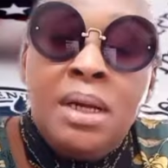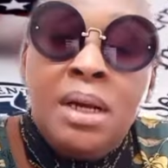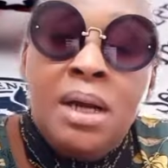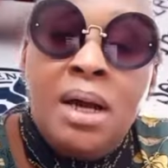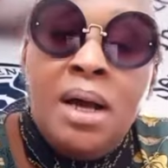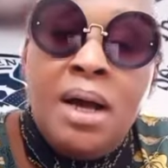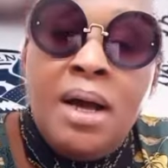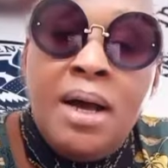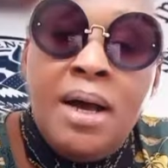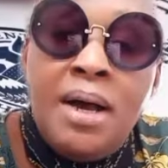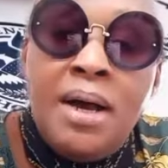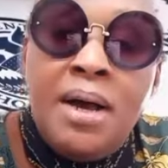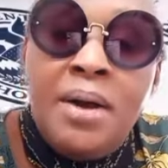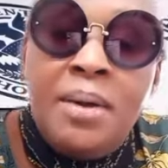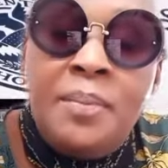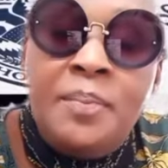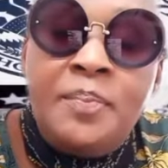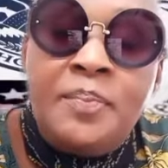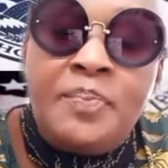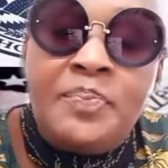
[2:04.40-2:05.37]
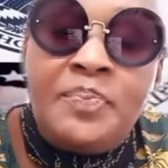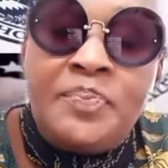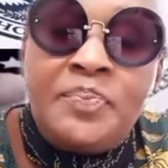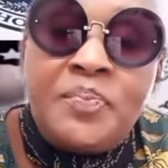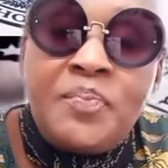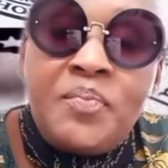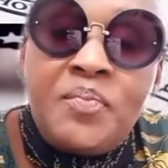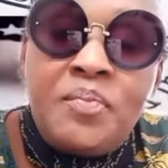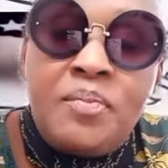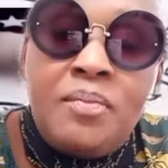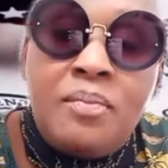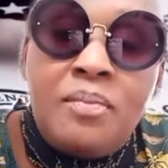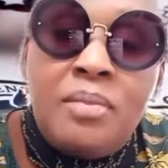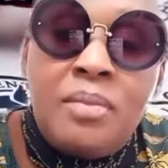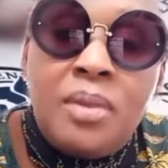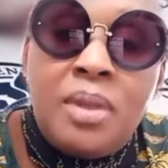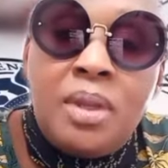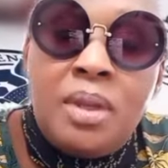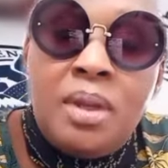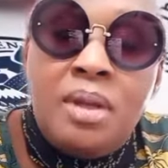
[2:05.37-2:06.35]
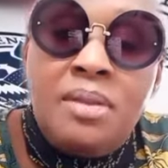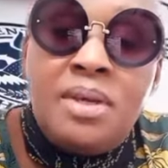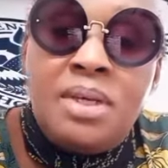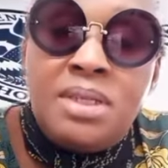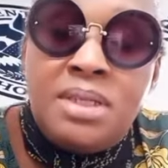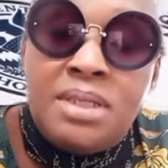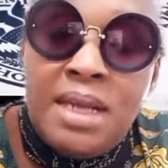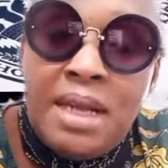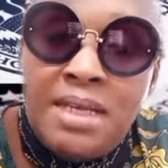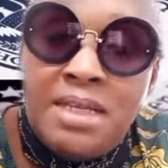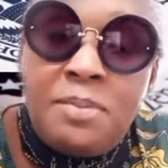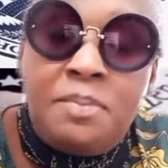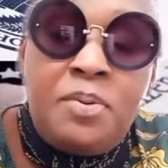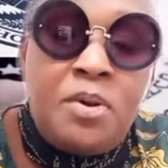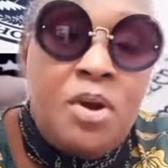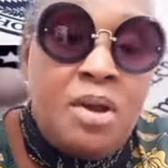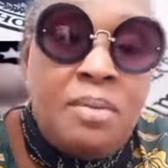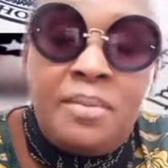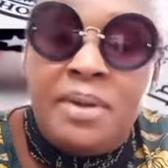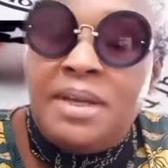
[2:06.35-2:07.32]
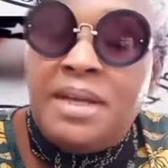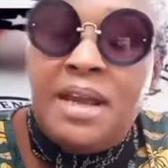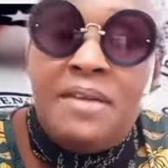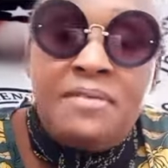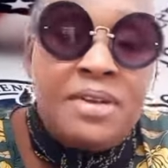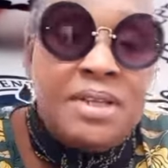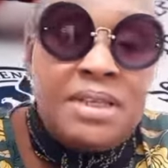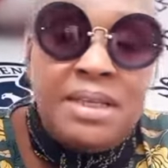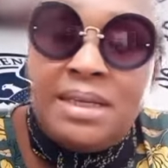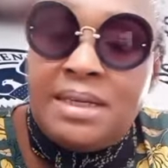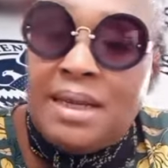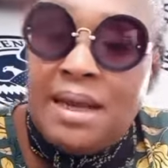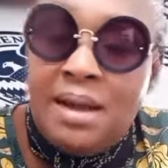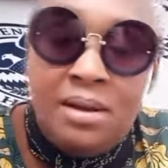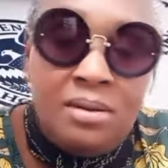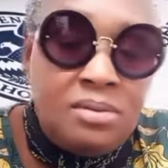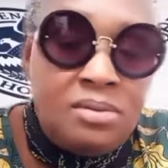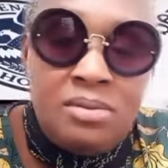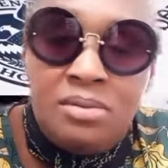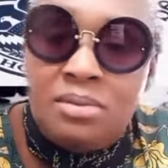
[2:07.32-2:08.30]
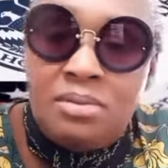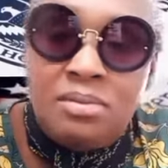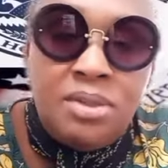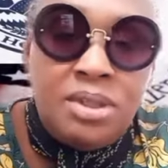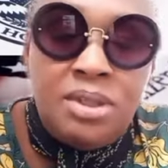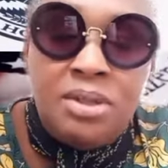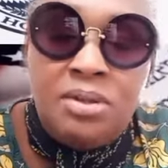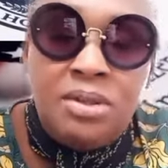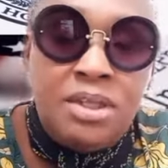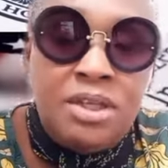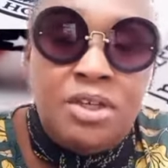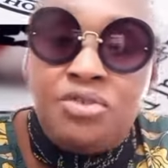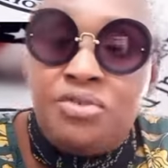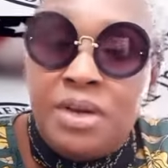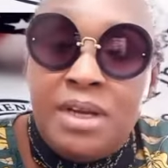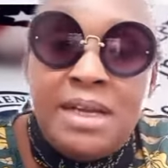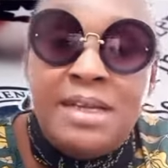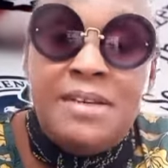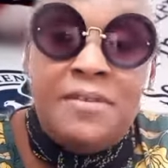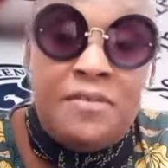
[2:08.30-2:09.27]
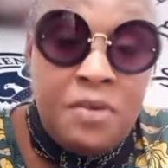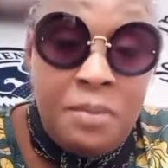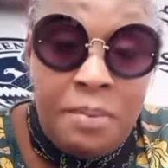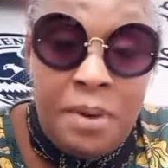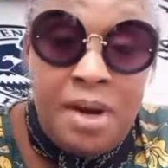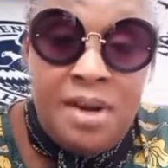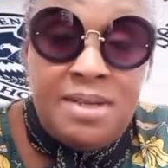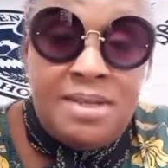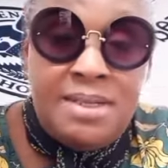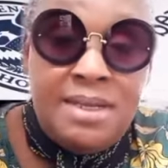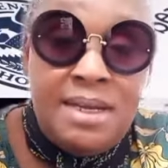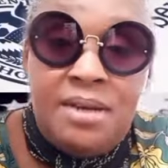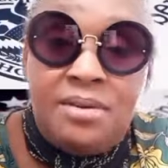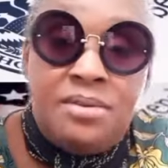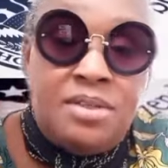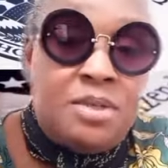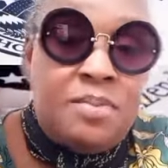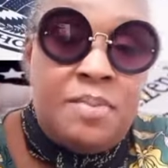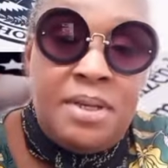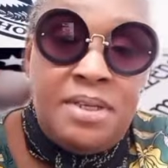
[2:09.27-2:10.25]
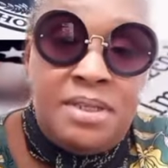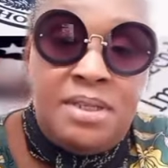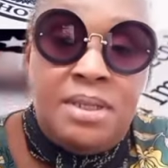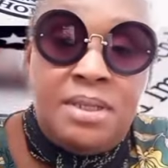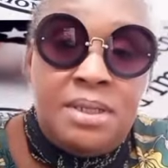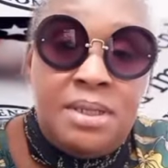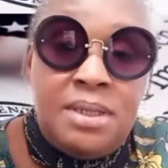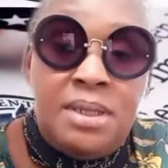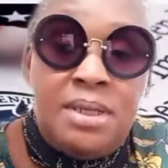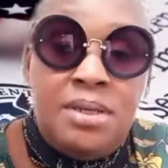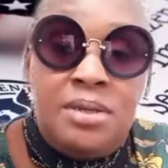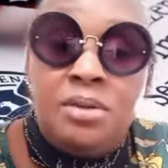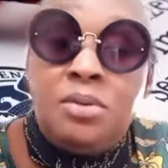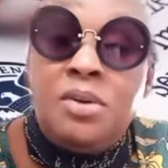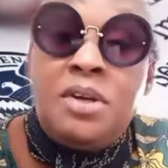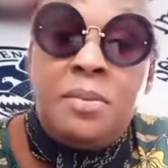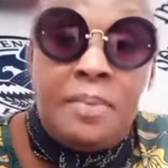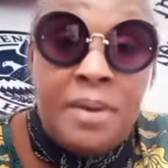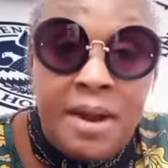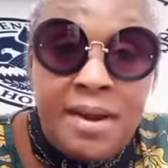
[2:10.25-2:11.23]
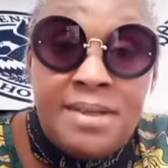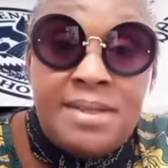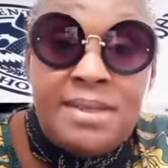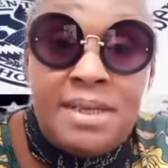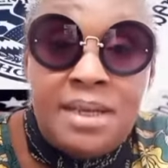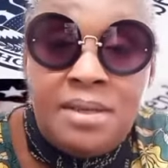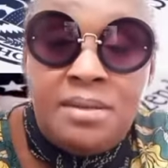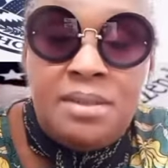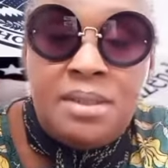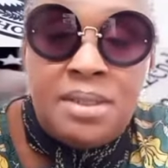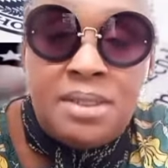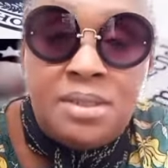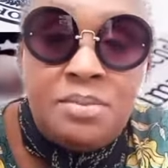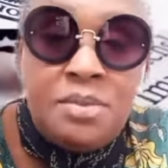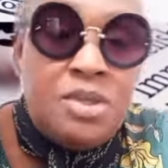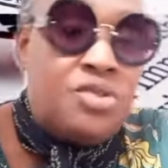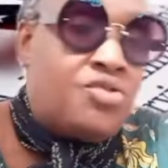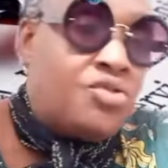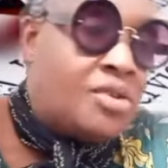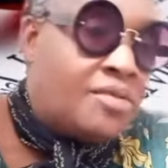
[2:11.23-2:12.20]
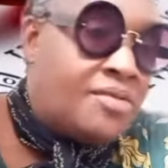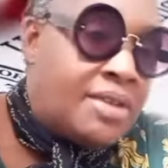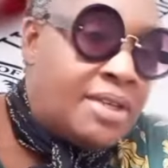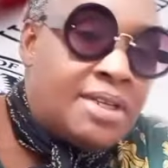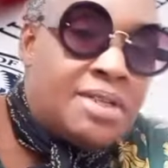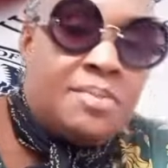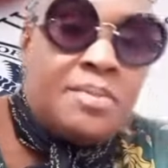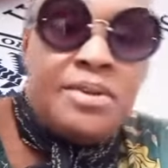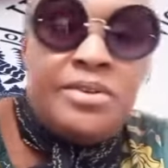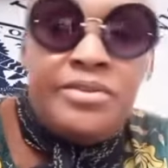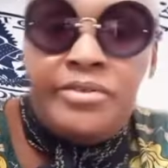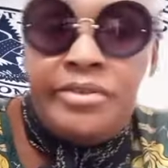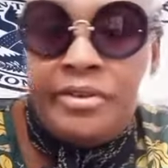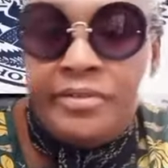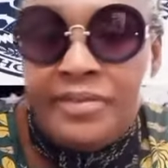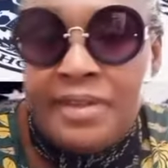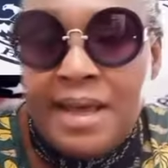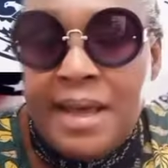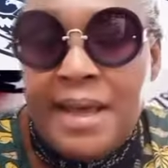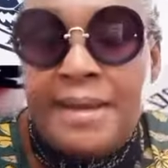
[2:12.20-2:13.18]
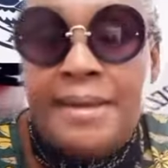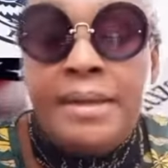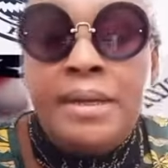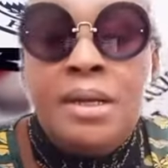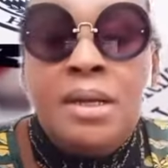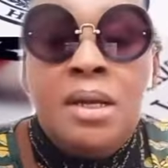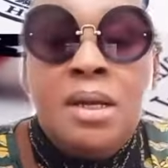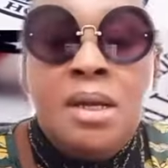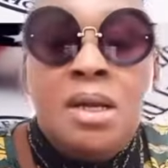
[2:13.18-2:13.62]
the State Department, everything now, you know, they created different parastatals basically. You know what a parastatal is? Ministry of this, ministry of that.